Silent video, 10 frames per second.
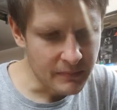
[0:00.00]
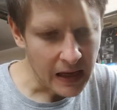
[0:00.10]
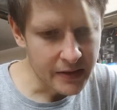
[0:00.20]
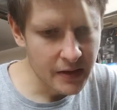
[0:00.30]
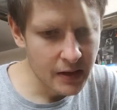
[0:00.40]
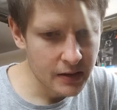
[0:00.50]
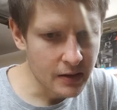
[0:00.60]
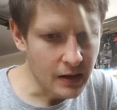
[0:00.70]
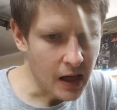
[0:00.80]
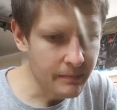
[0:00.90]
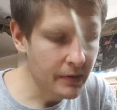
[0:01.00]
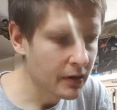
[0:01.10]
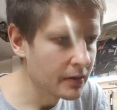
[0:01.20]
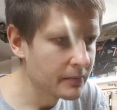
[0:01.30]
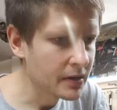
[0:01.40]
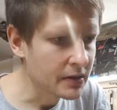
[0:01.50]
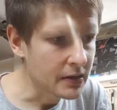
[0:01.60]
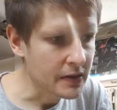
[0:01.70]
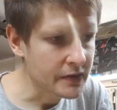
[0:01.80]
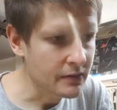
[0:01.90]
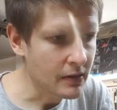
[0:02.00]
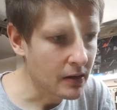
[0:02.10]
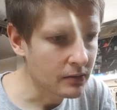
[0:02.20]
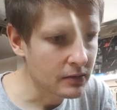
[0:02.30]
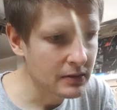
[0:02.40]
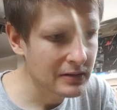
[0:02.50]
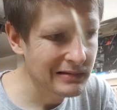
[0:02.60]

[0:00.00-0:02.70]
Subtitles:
I think the upper limit is around